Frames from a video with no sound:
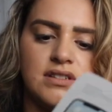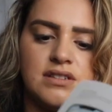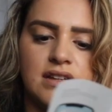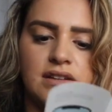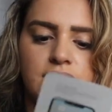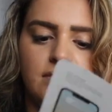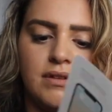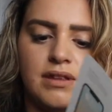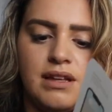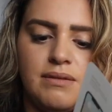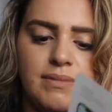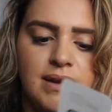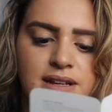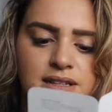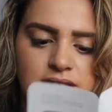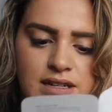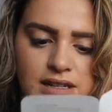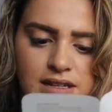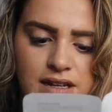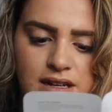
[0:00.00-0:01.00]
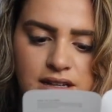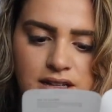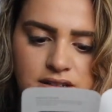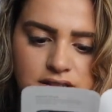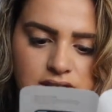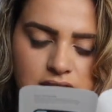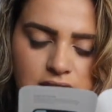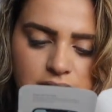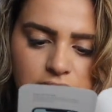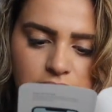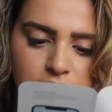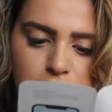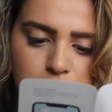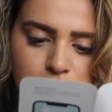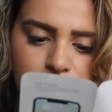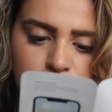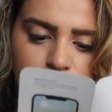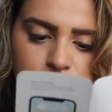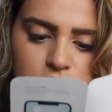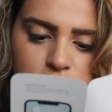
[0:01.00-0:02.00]
is like really basic, like there's not really
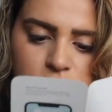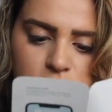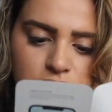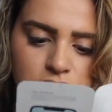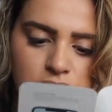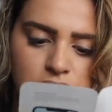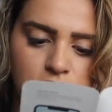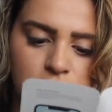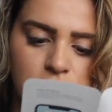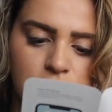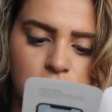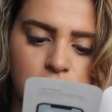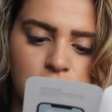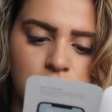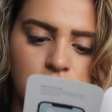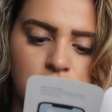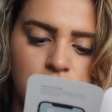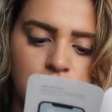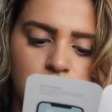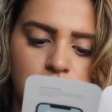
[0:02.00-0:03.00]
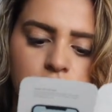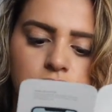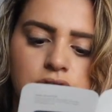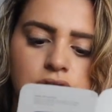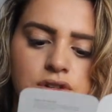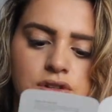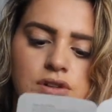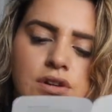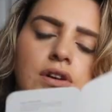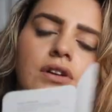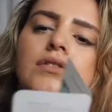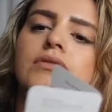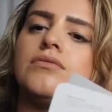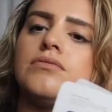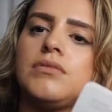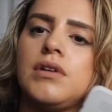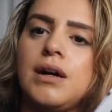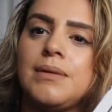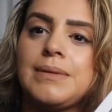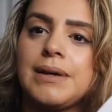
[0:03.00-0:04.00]
much to know
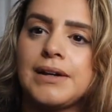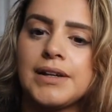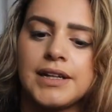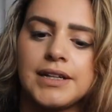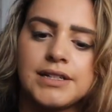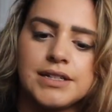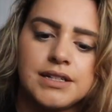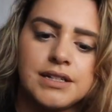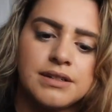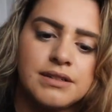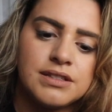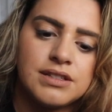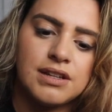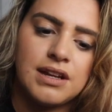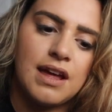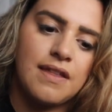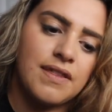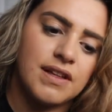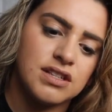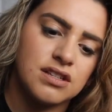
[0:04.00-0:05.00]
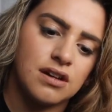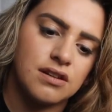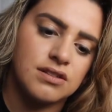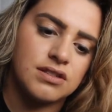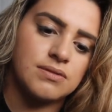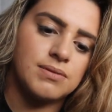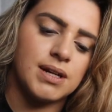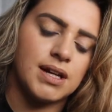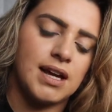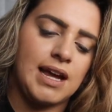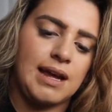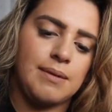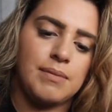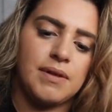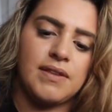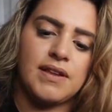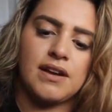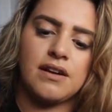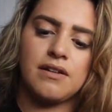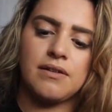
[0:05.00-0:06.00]
about it. So yeah, that's also what came
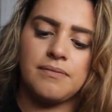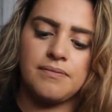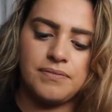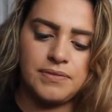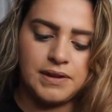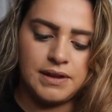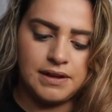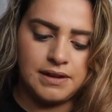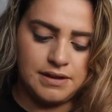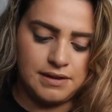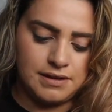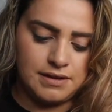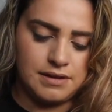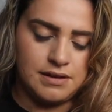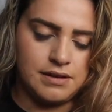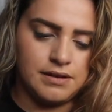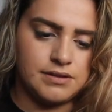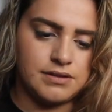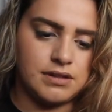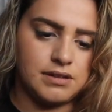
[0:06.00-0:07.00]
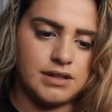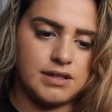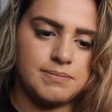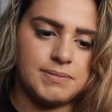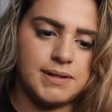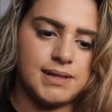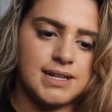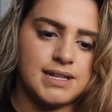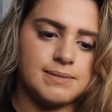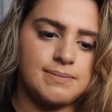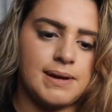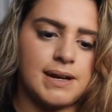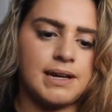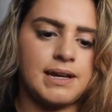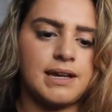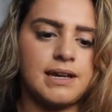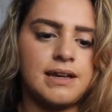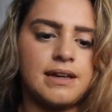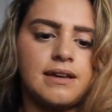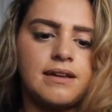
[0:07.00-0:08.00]
in there. So let's put these
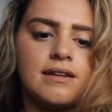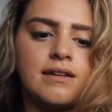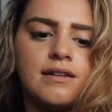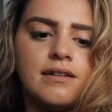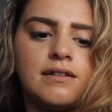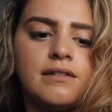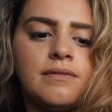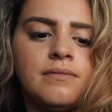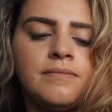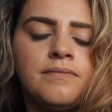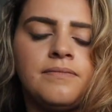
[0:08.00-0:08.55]
back in.